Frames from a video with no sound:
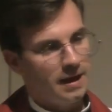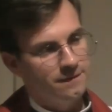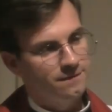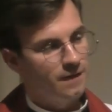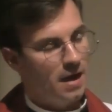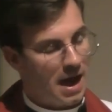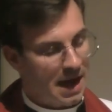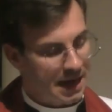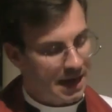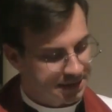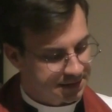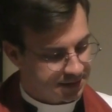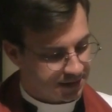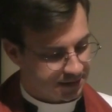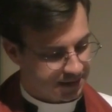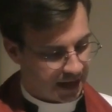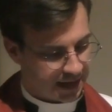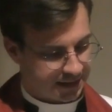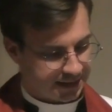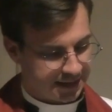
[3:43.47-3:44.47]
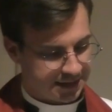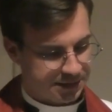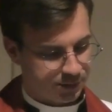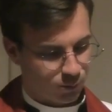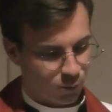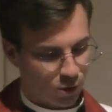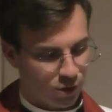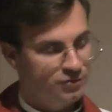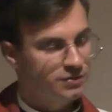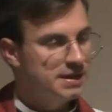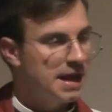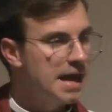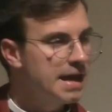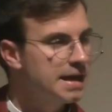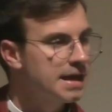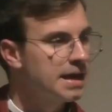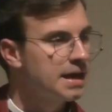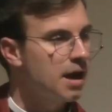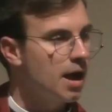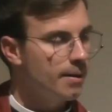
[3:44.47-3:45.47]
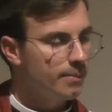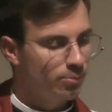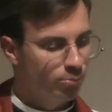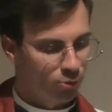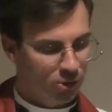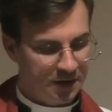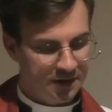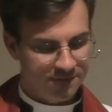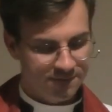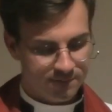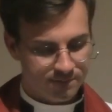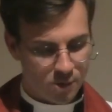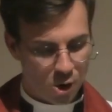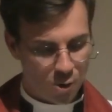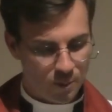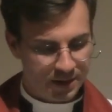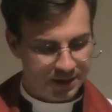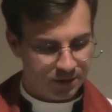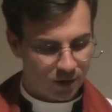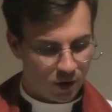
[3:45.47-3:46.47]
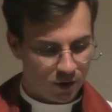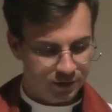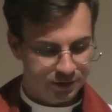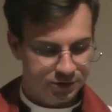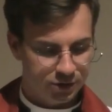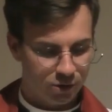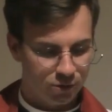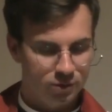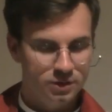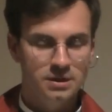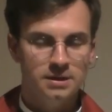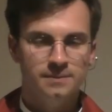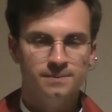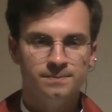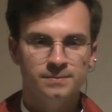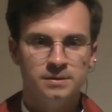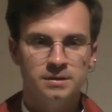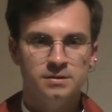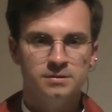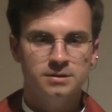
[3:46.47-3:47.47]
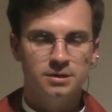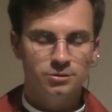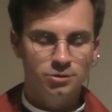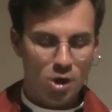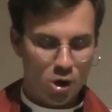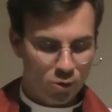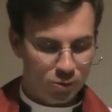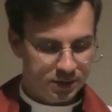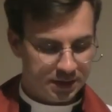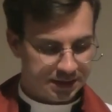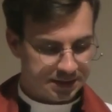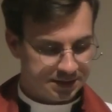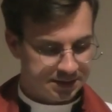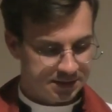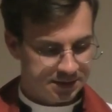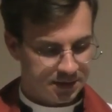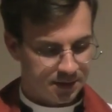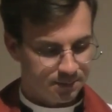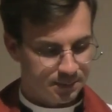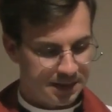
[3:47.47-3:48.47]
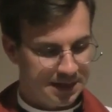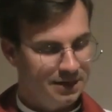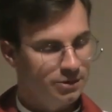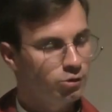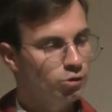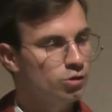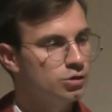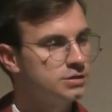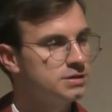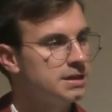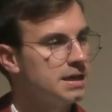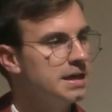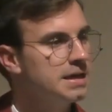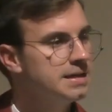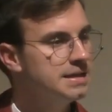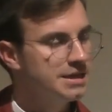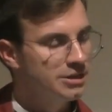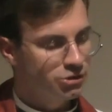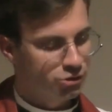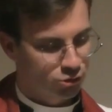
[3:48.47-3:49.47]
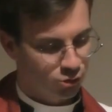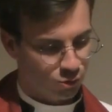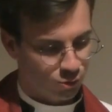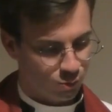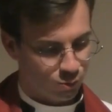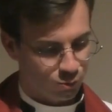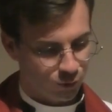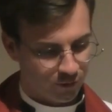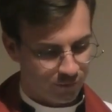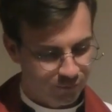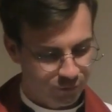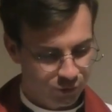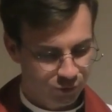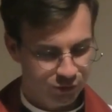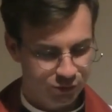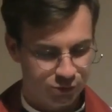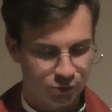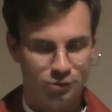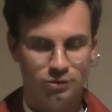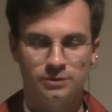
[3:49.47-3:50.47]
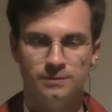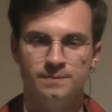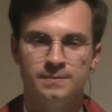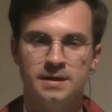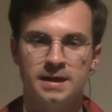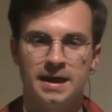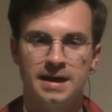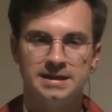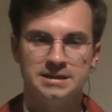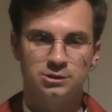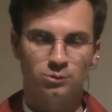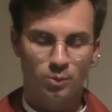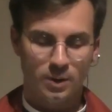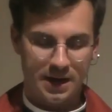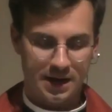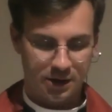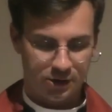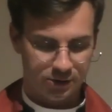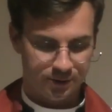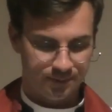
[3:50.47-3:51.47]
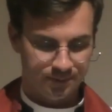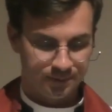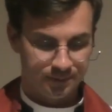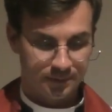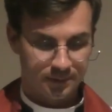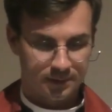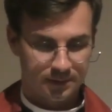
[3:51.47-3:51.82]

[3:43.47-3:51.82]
I find that it's worth taking a brief moment also to notice Peter's initial refusal as well